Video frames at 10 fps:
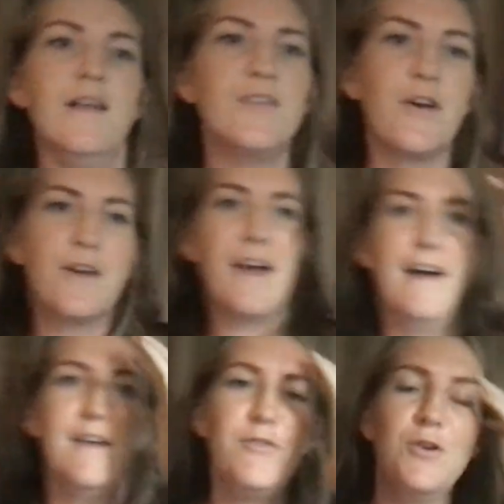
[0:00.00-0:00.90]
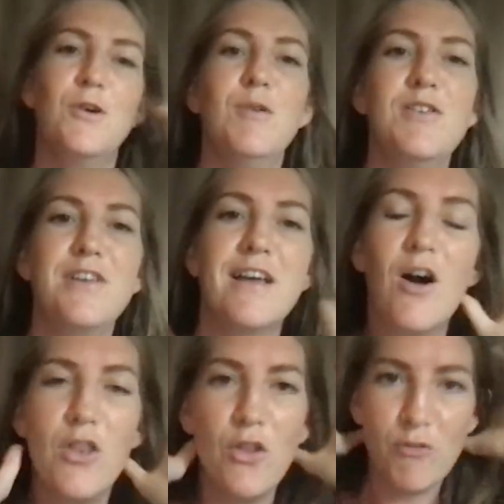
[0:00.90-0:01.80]
So yeah, if you're watching
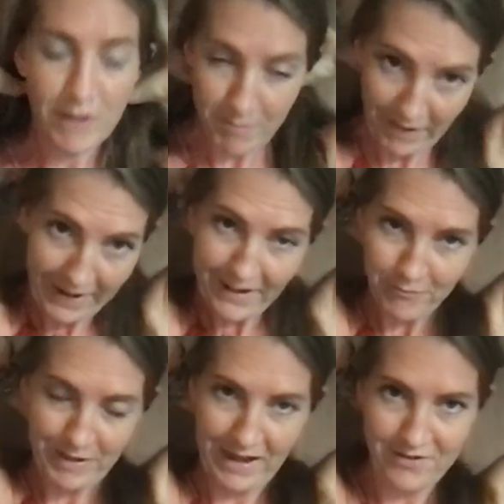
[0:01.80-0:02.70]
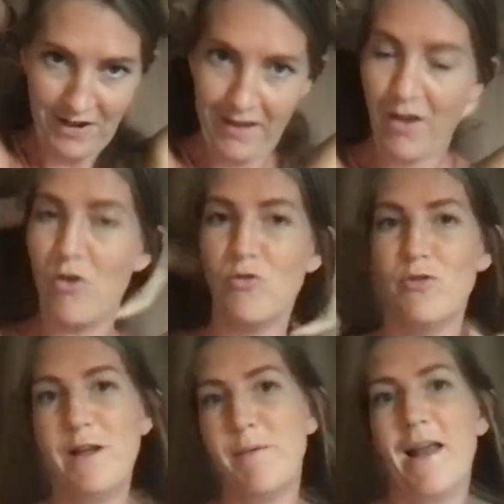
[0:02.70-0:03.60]
on the replay, give me a hashtag
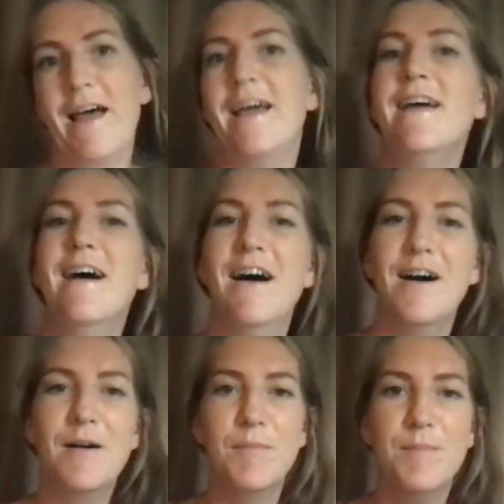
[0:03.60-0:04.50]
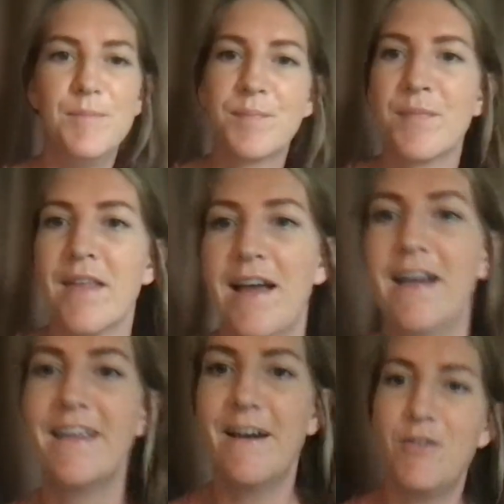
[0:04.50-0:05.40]
replay.
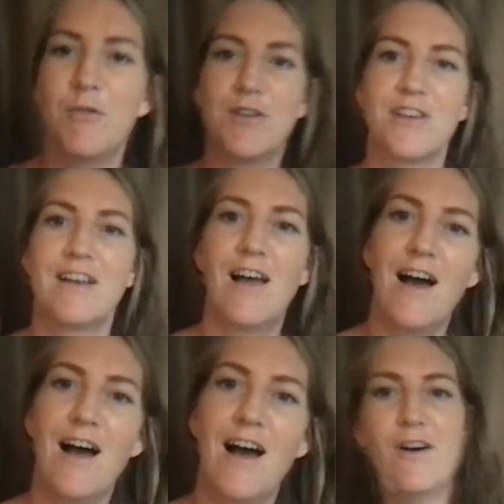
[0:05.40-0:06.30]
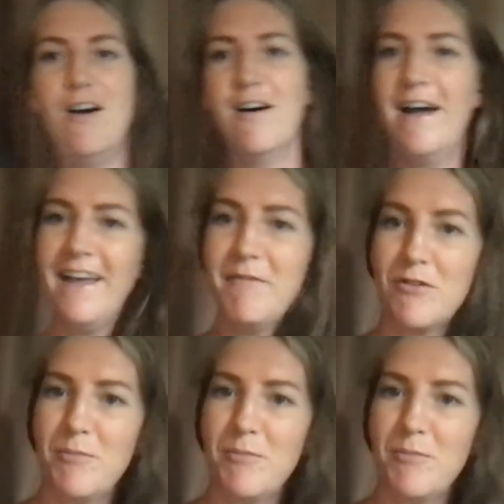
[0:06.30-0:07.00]
And yeah, if you're watching live, oh, hey, we've got